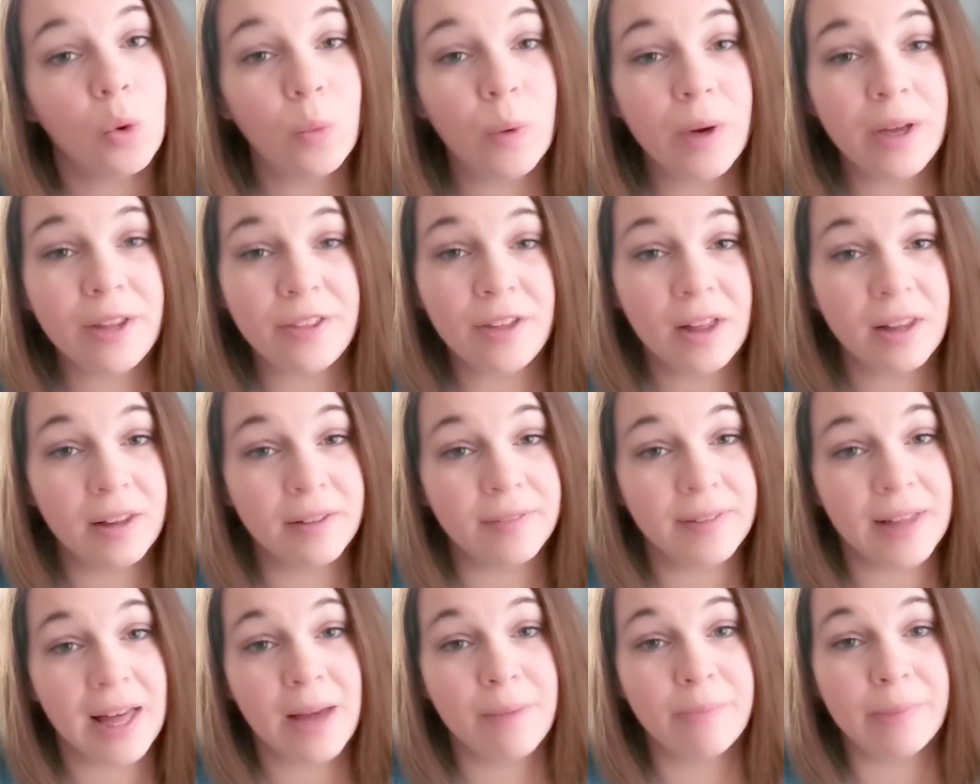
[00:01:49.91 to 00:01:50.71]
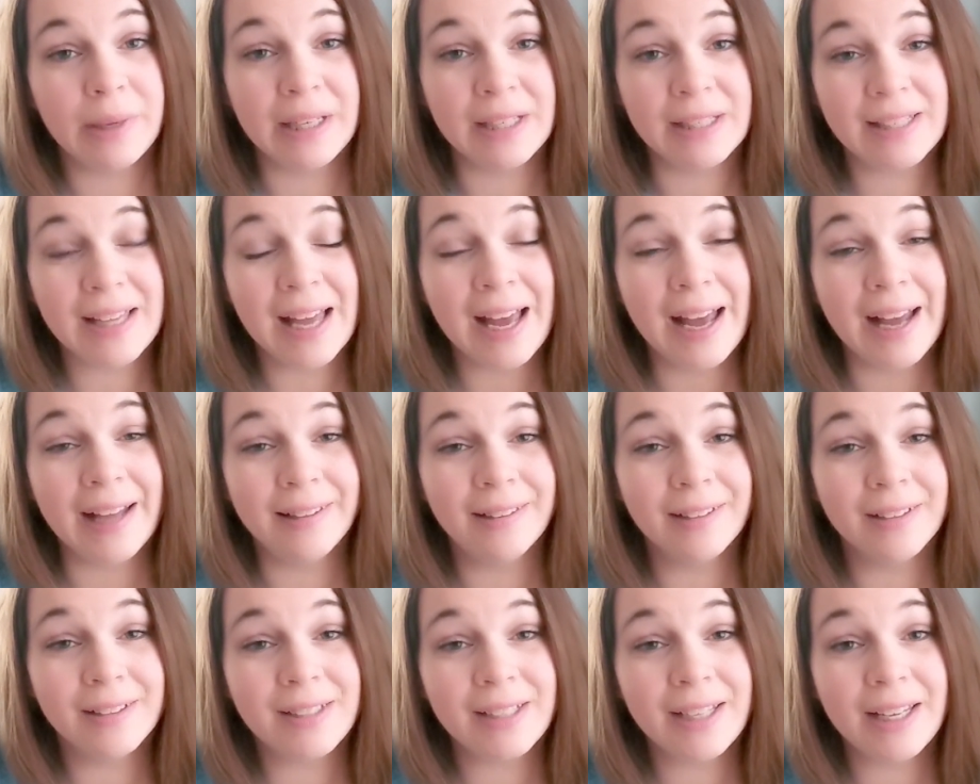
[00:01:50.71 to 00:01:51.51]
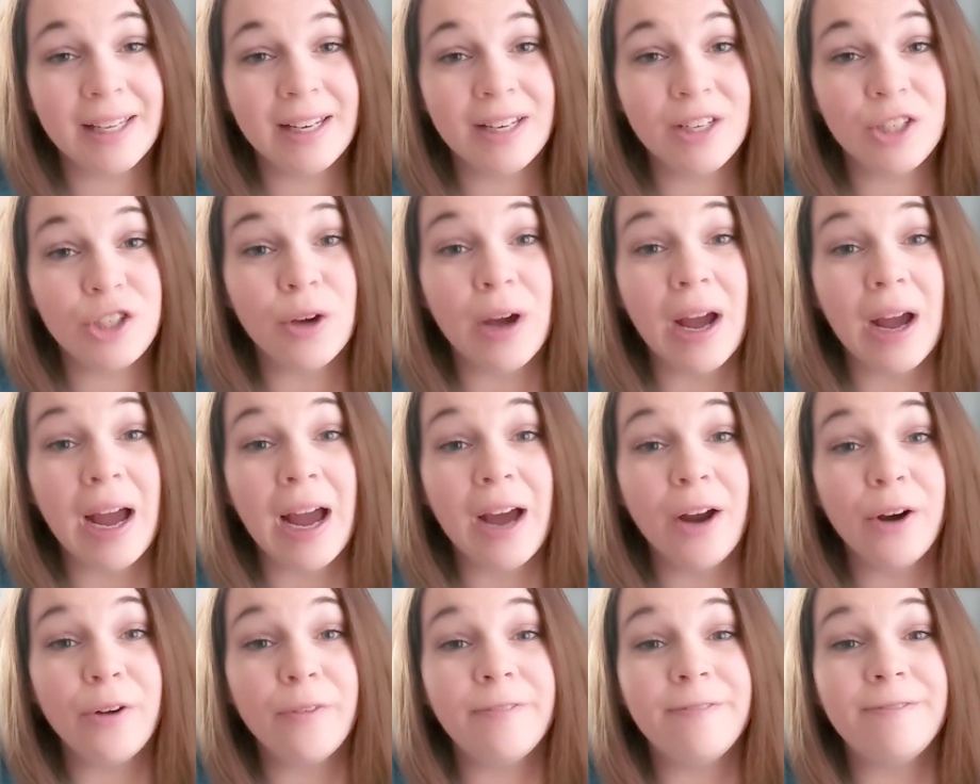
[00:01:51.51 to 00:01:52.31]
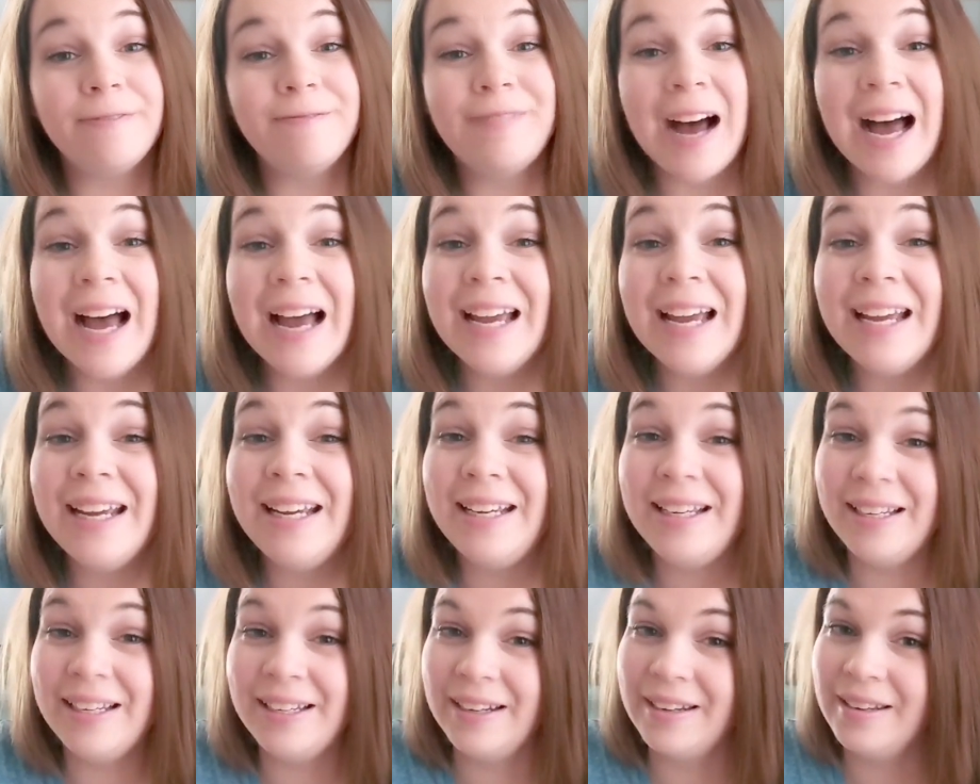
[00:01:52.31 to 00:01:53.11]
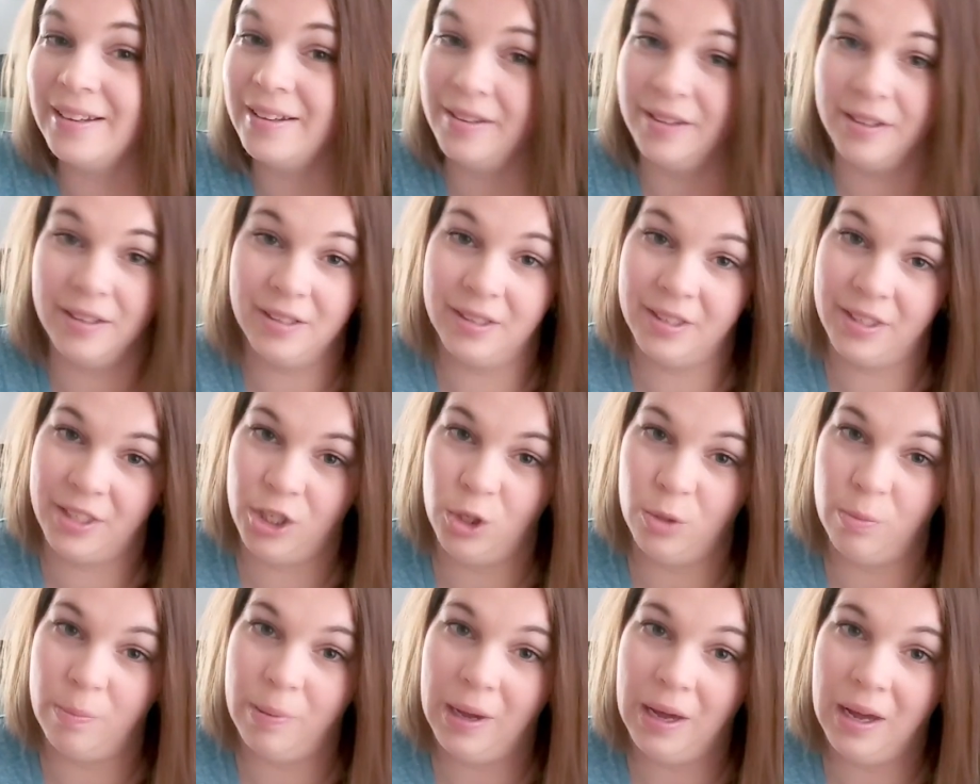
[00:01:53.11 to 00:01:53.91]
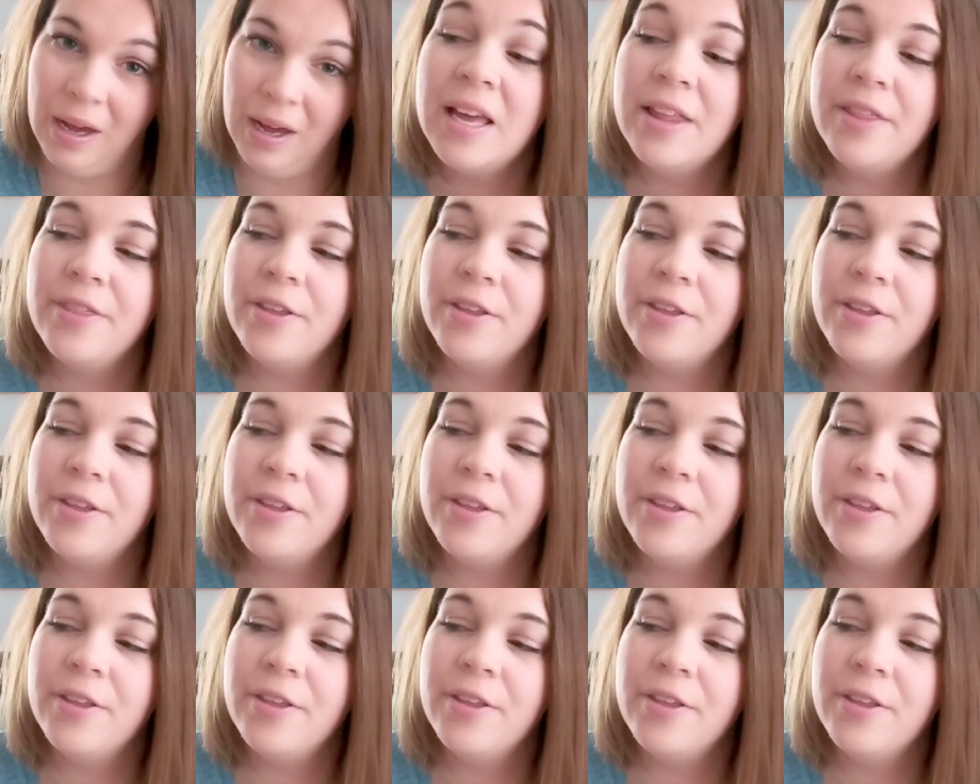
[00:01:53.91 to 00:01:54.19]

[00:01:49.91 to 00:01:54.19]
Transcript: With all of that being said, let's get into how to find the coupon.